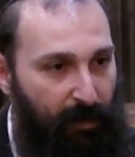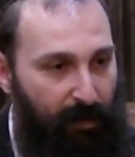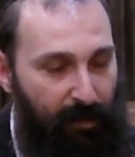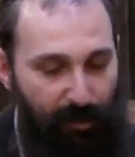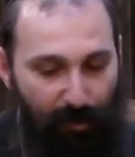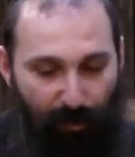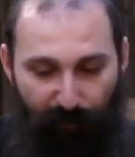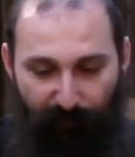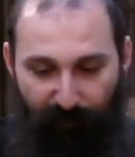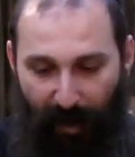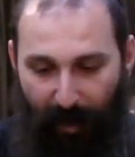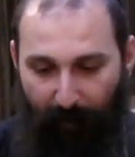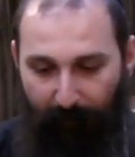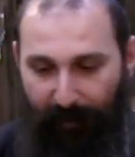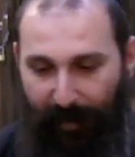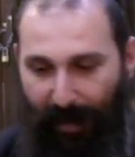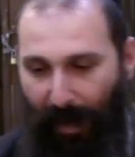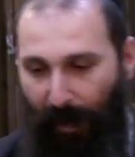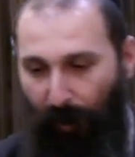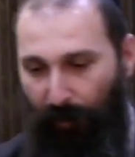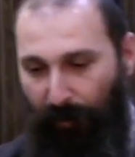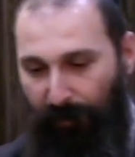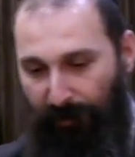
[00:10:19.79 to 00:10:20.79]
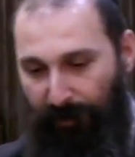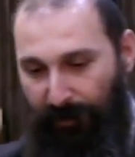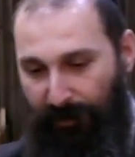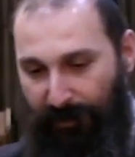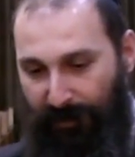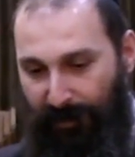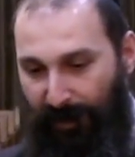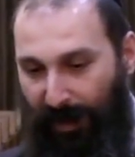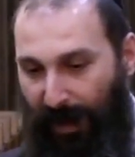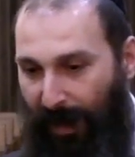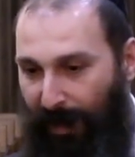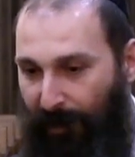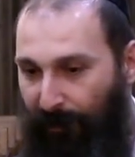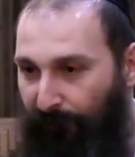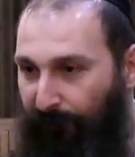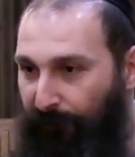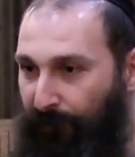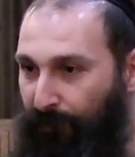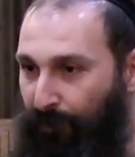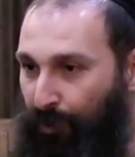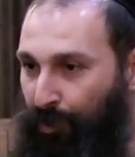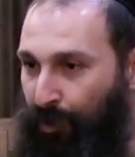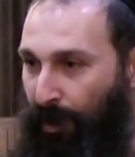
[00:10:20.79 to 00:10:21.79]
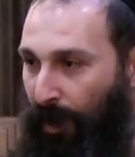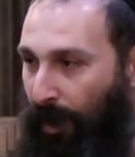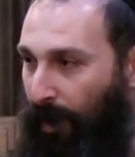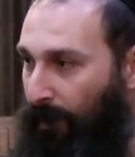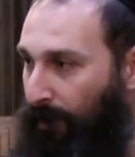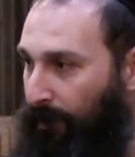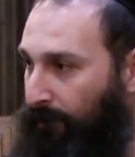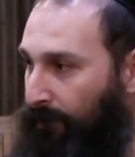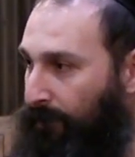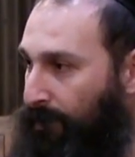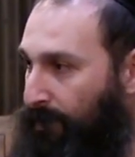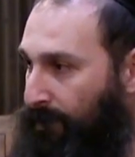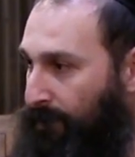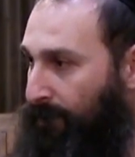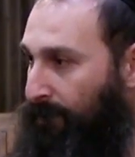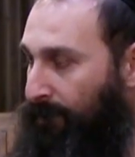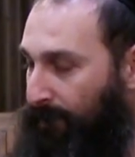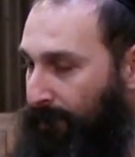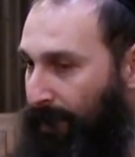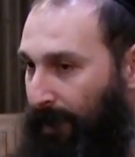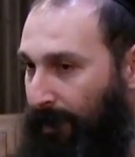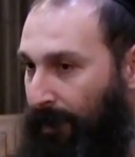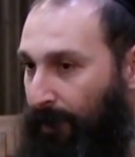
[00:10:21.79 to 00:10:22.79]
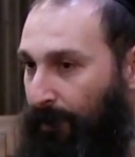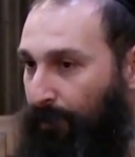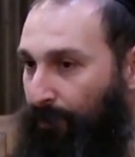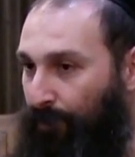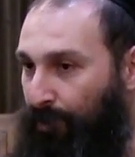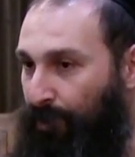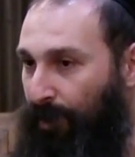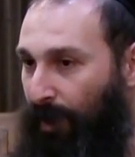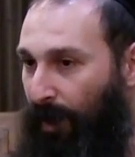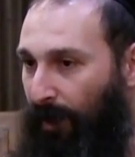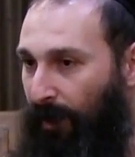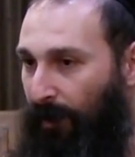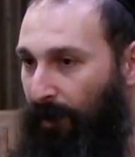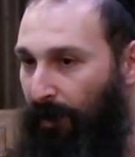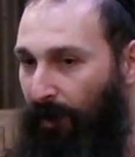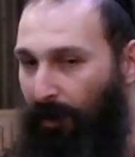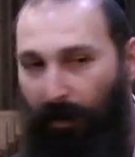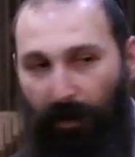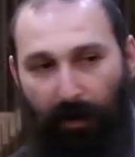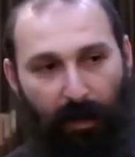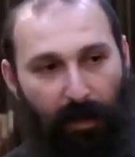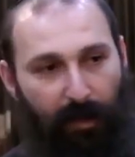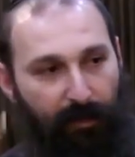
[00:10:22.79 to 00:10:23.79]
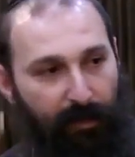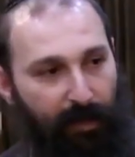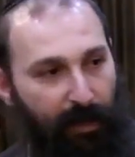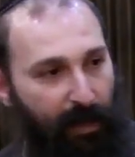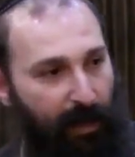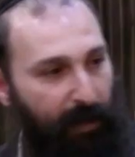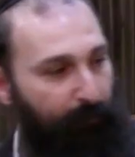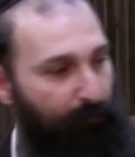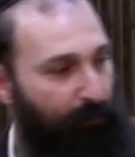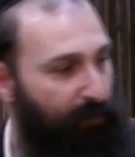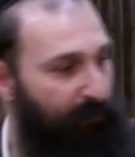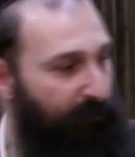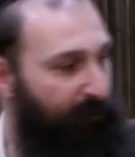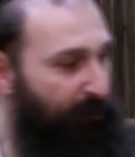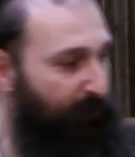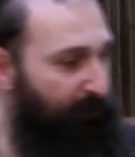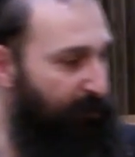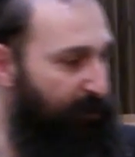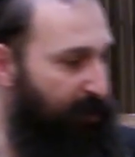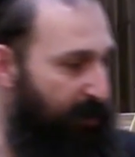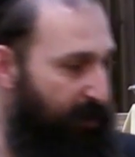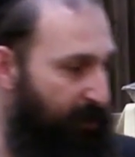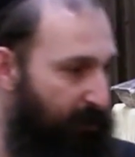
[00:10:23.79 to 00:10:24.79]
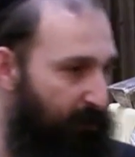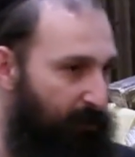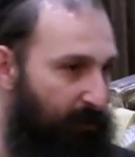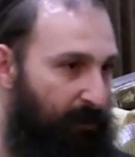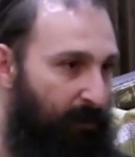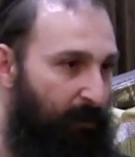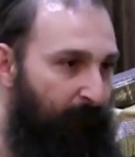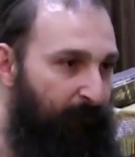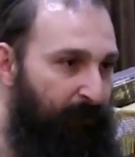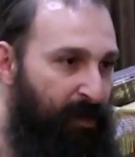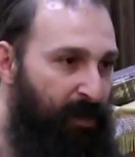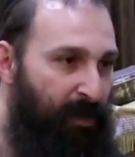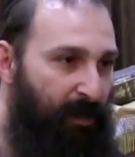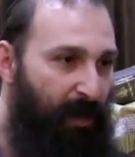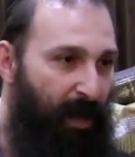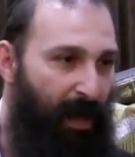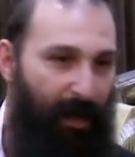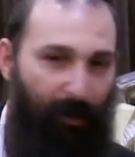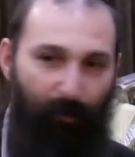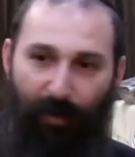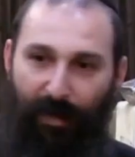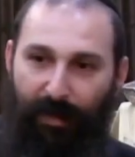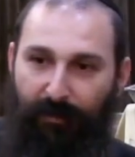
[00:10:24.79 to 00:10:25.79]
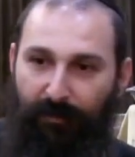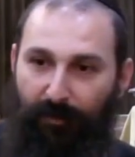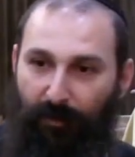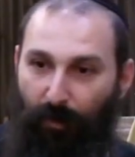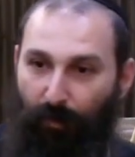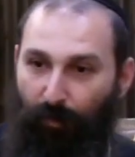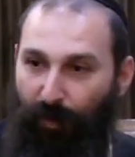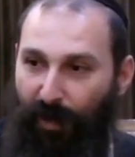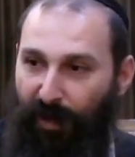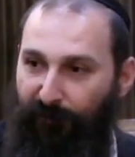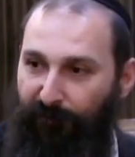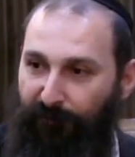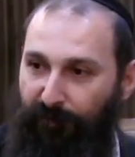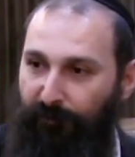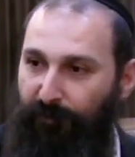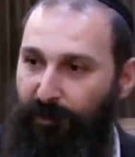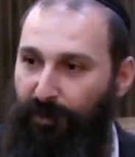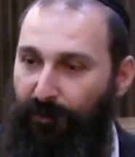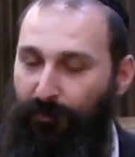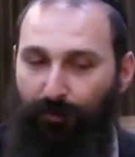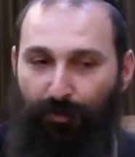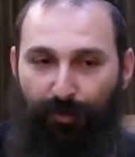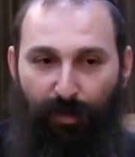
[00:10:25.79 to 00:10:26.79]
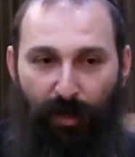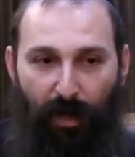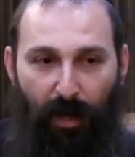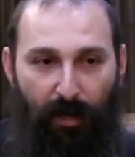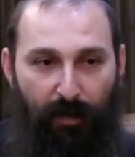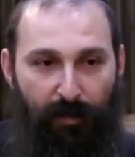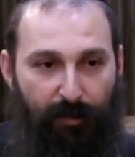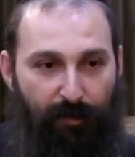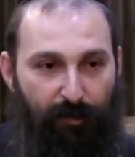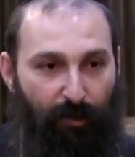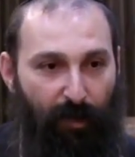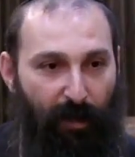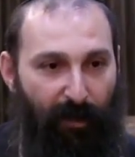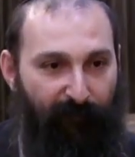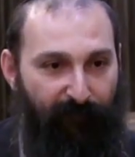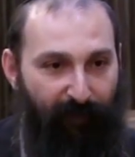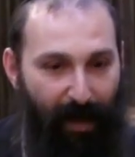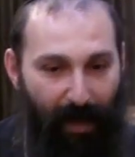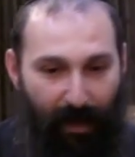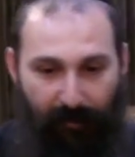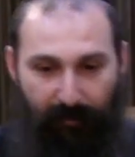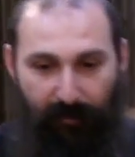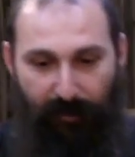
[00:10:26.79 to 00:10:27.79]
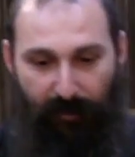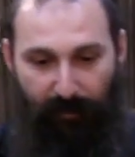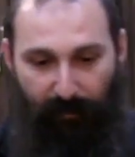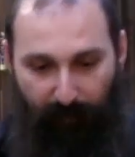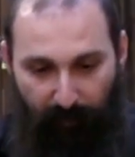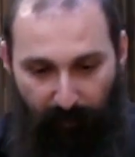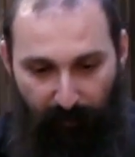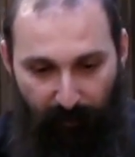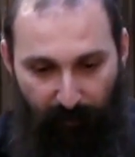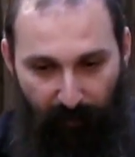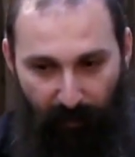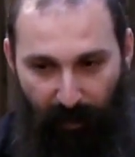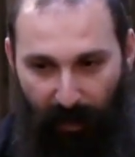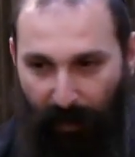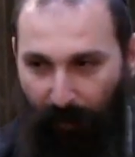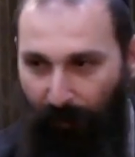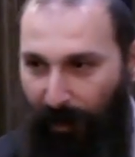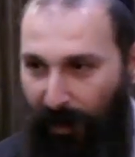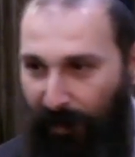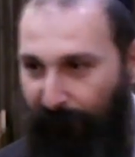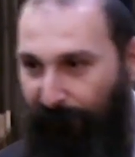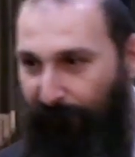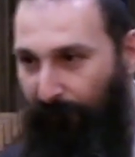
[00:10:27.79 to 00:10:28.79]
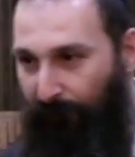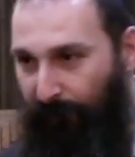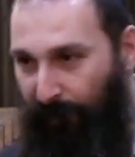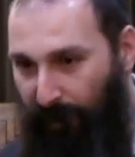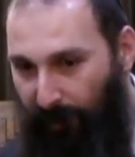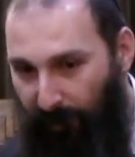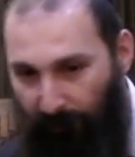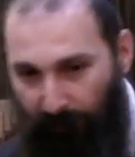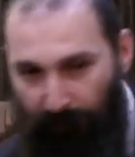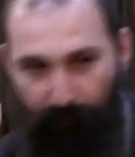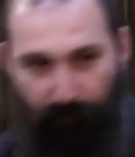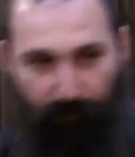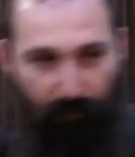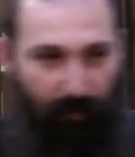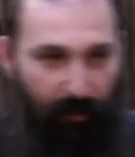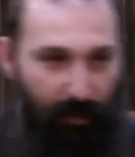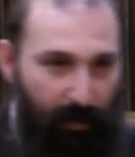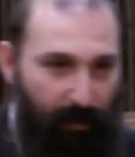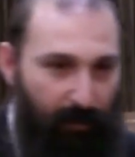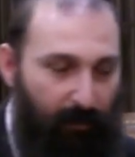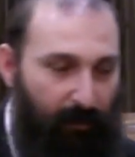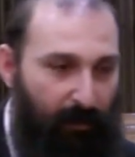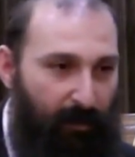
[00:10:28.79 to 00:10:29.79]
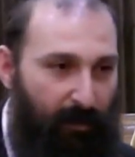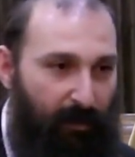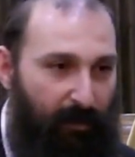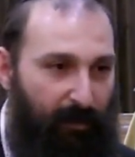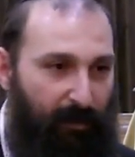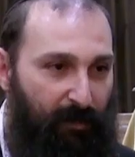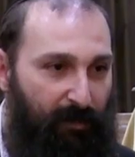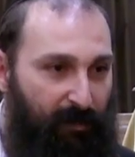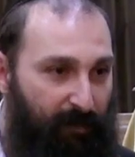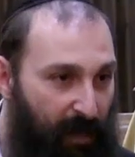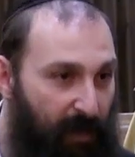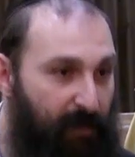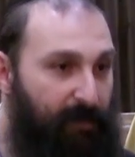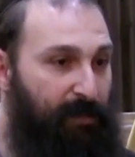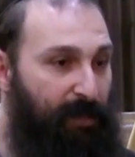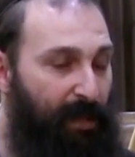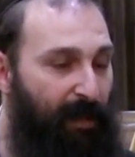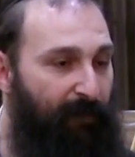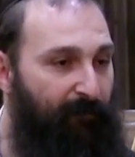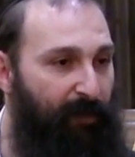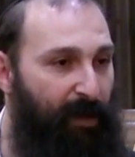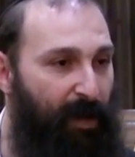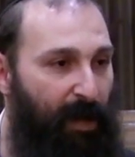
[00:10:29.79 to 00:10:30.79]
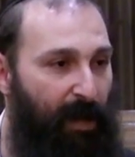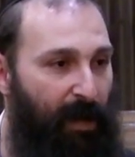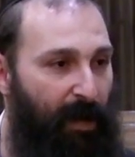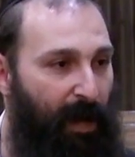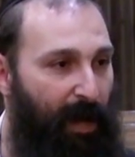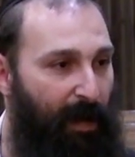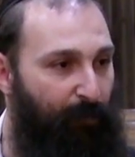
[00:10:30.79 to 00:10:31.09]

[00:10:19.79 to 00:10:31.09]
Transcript: So if I'm now in the side of Kedusha, in the tzad Kedusha, and then I move over here, I went away from the Kedusha, so avarti. I went from here to here. That's the avera.